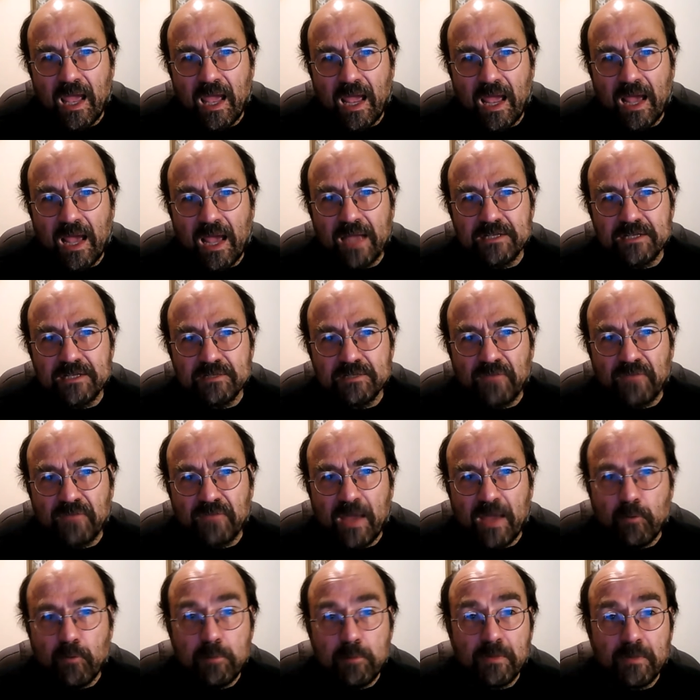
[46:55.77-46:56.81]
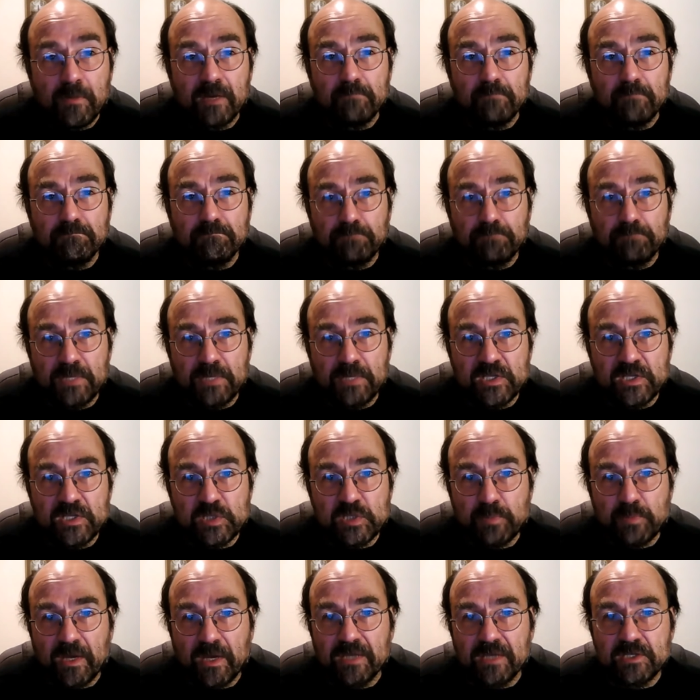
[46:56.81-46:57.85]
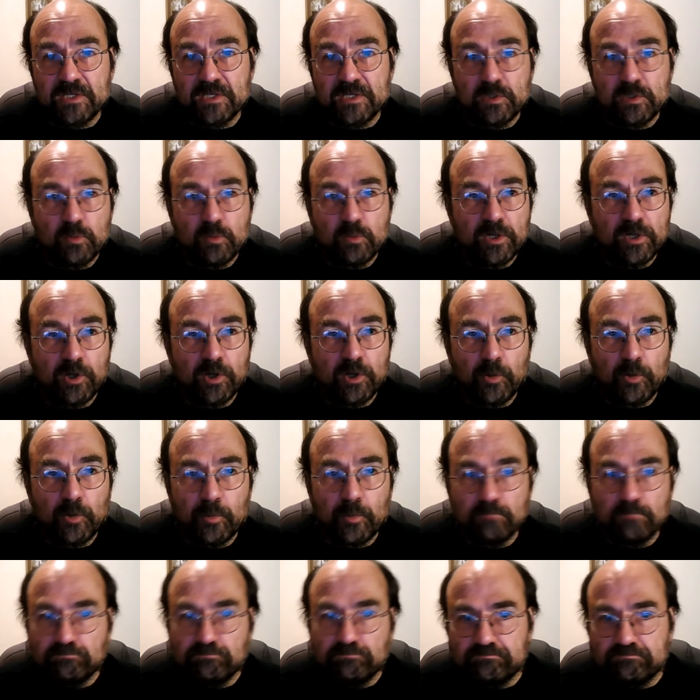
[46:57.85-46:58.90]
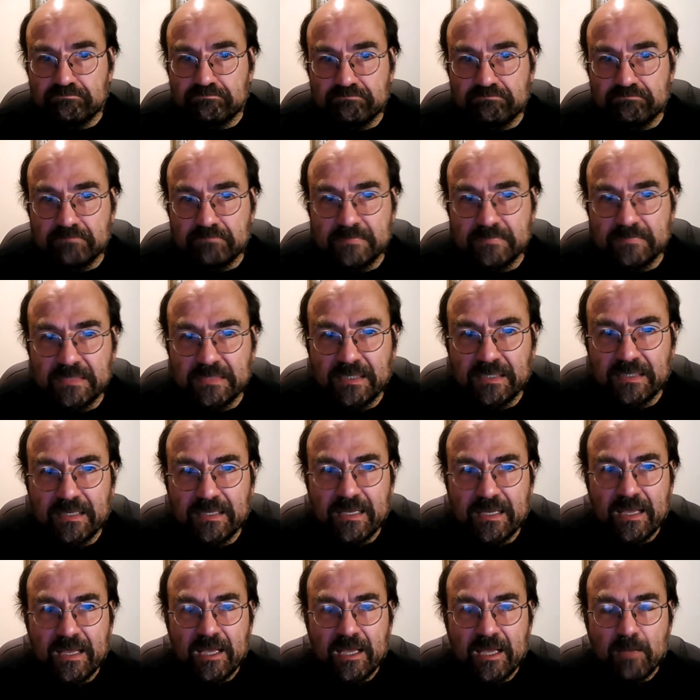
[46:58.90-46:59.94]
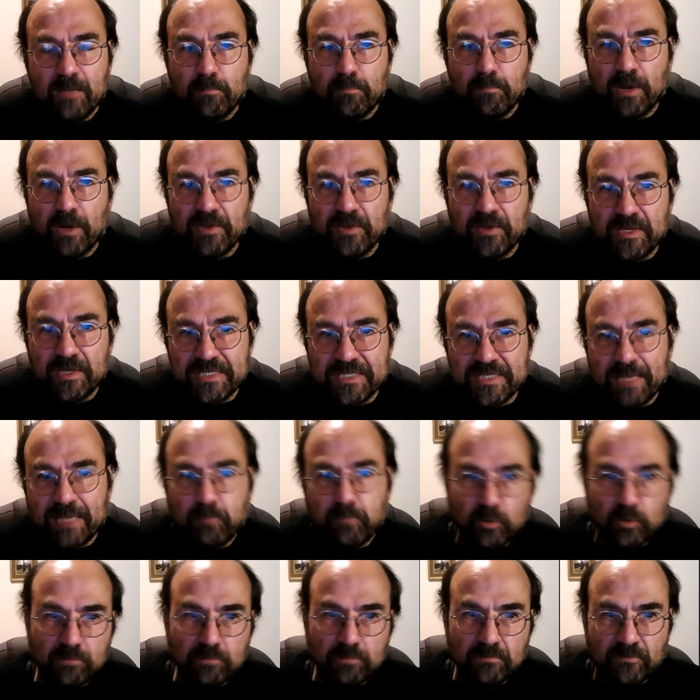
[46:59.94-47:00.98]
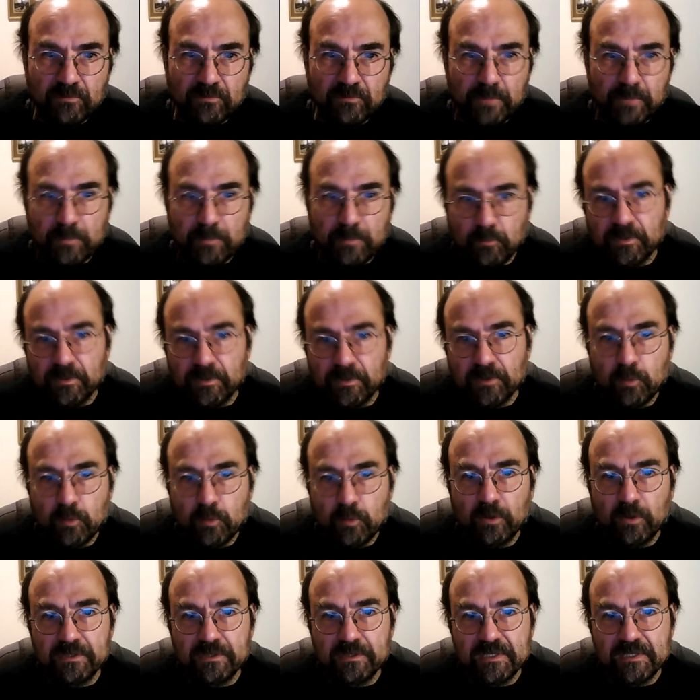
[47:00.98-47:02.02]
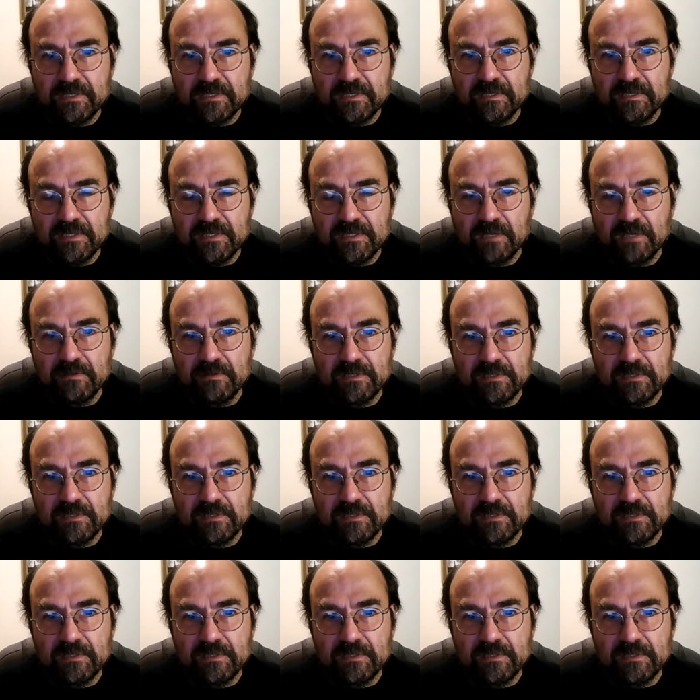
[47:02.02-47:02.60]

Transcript: and of how we might be inspired to work on them by the example of people with other qualities. So